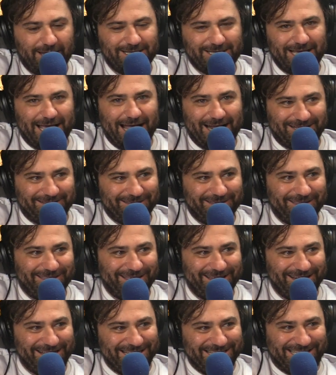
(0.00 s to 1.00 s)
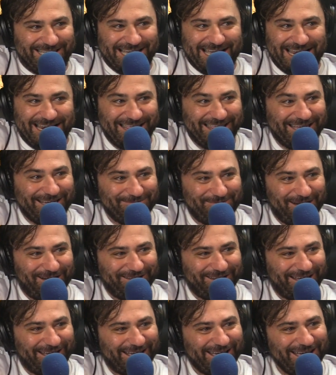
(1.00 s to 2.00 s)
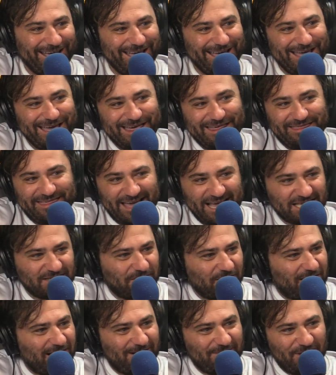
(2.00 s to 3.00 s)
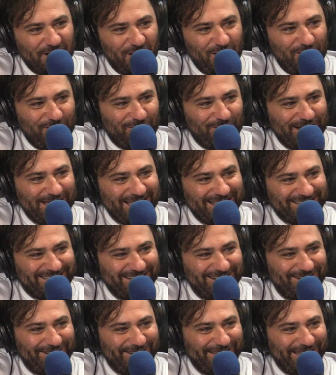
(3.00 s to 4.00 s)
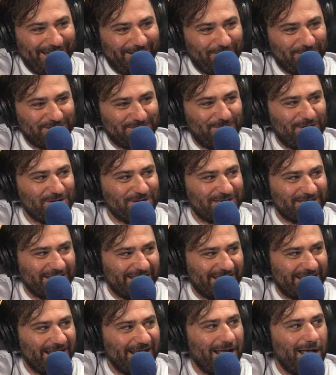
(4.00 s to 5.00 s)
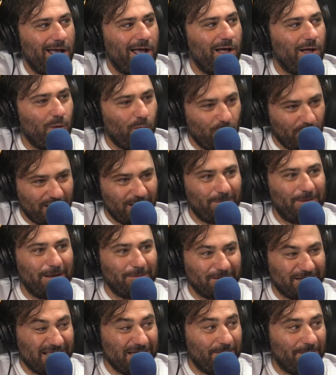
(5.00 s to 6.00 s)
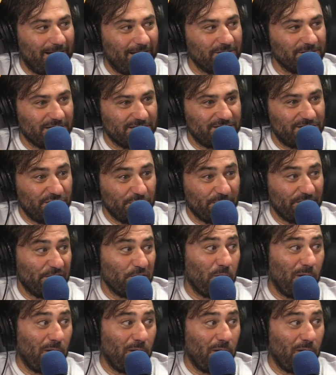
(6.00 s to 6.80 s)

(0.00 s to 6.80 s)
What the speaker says: Exactly. They didn't say anything about, like, thanks for coming over, Antonio. It was mostly, we're going to publicly apologize to you and your